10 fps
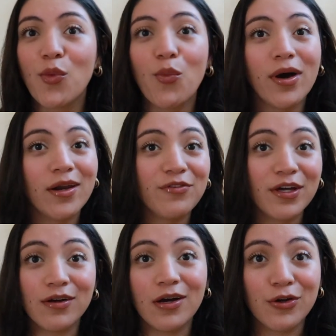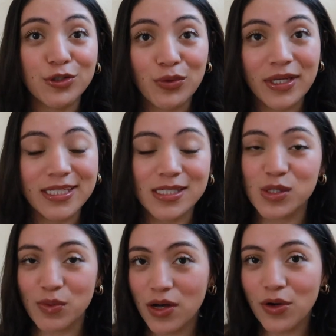want to figure out your 20s
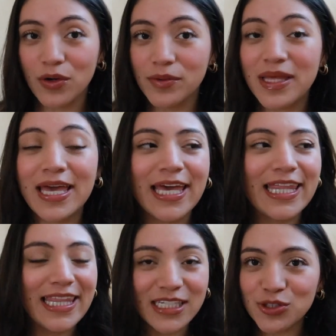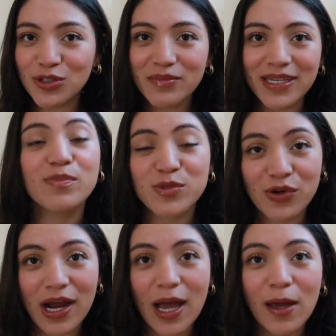as well, then join me.
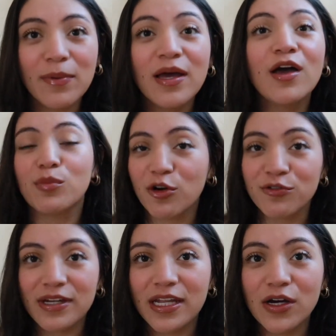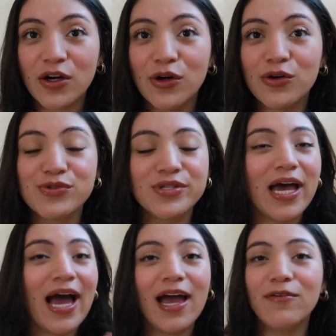Subscribe for more videos.
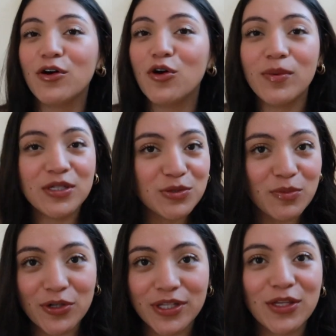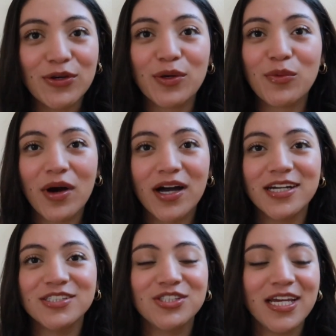I have a whole bunch more that you can
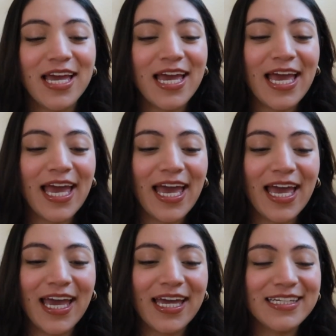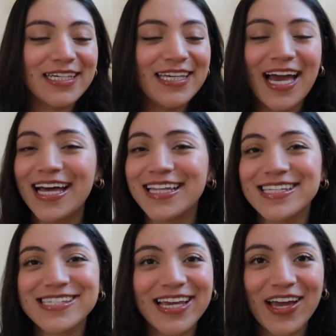watch, and yeah,
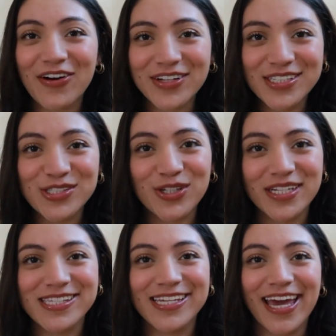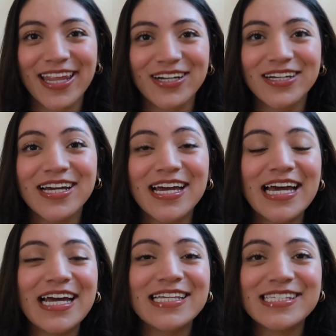let's go on this journey together.
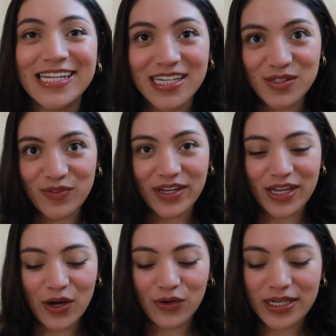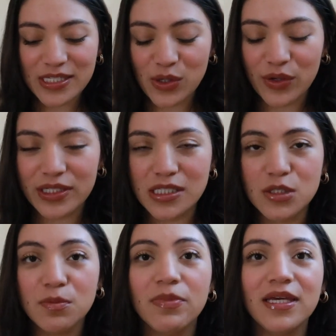Today's video is going
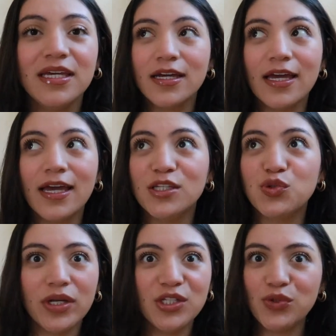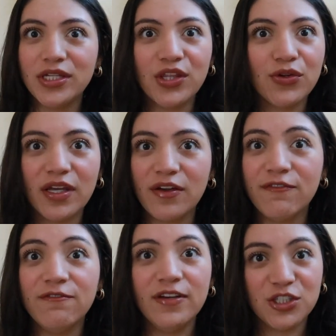to be a 2023
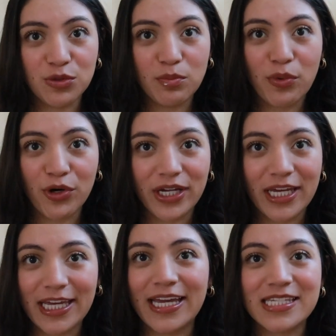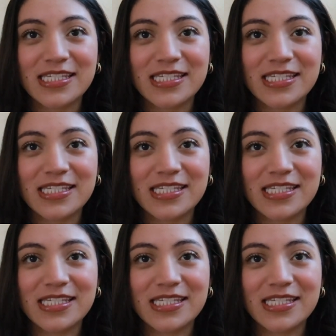vision boarding